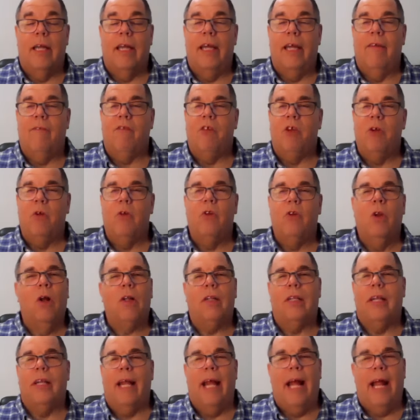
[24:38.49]
If you
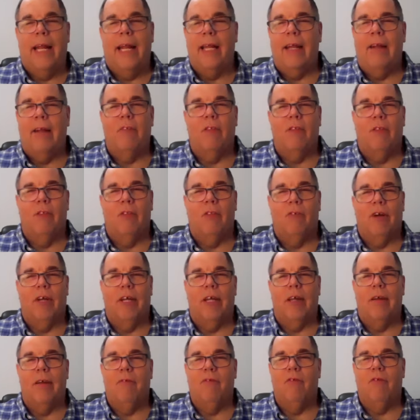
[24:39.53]
looked at any of the
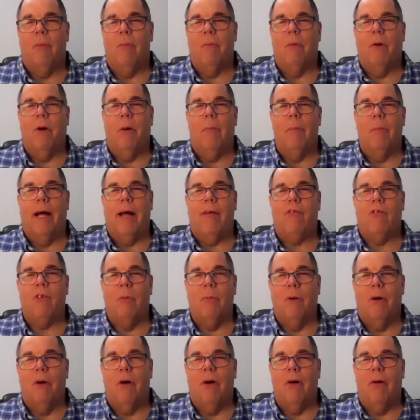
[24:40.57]
3, football,
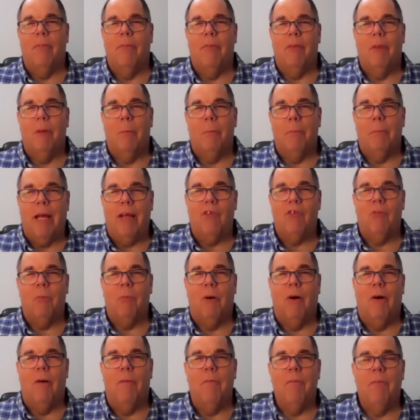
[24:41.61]
basketball,
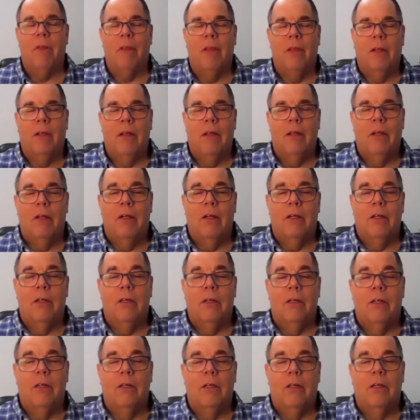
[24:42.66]
baseball,
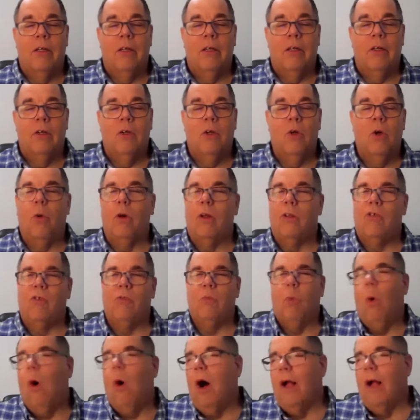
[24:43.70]
who
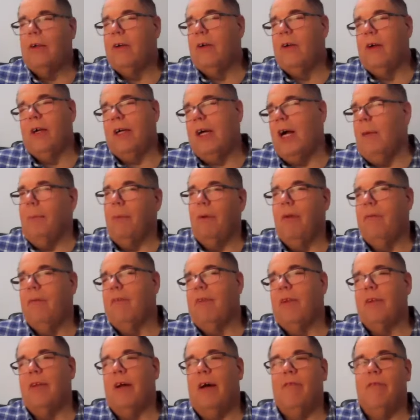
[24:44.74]
was one or a couple of
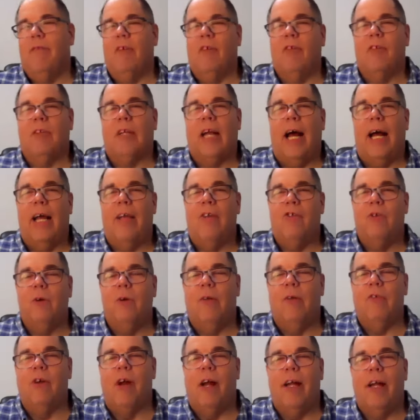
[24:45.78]
the toughest guys
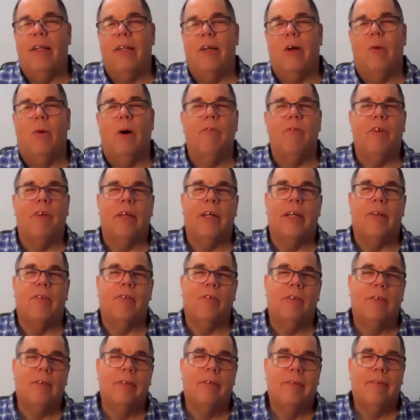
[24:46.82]
you ever had to go up
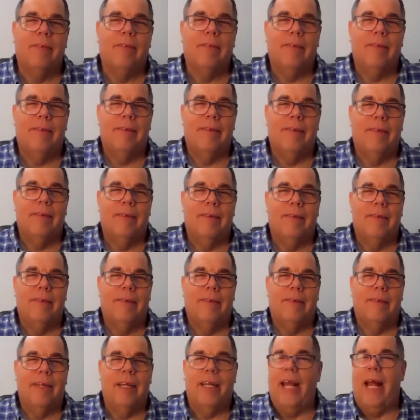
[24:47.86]
against
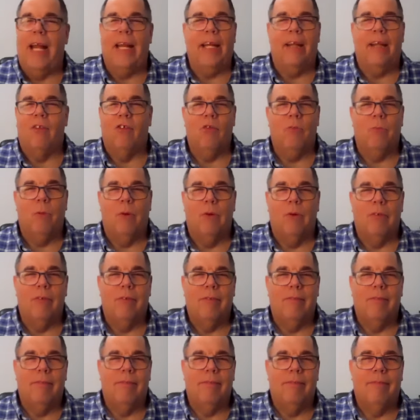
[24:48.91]
in any of the
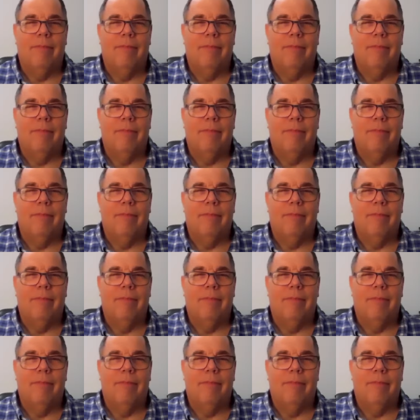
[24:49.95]
sports?